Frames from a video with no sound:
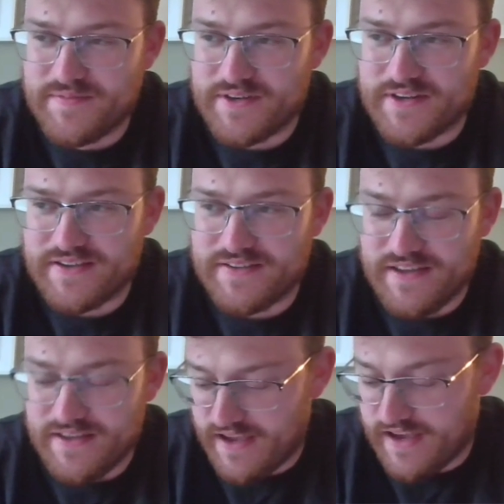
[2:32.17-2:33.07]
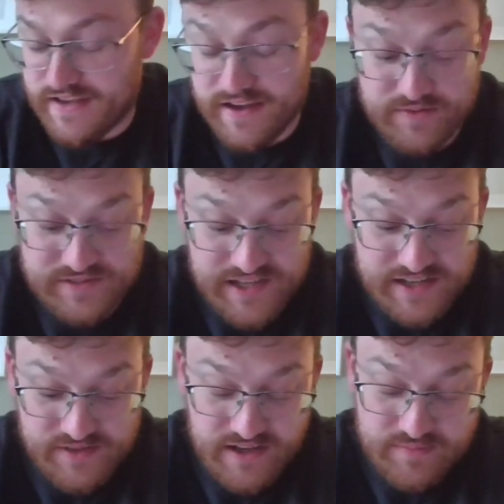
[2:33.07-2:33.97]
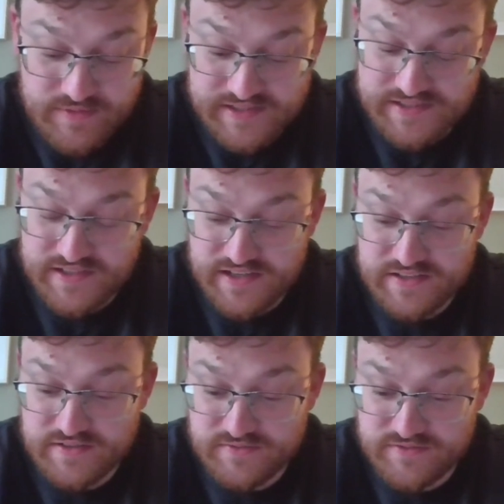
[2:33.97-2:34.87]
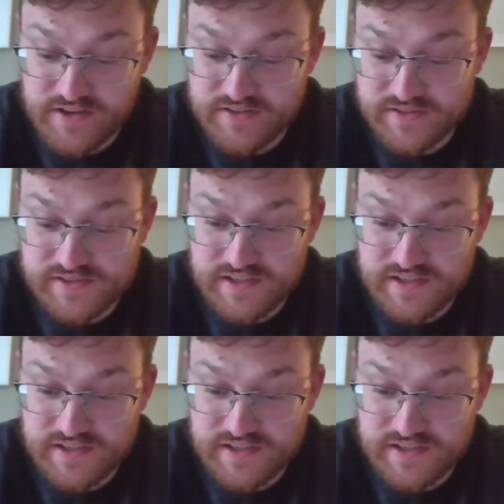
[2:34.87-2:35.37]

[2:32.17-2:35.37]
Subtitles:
But I was sad that I missed Young Fathers.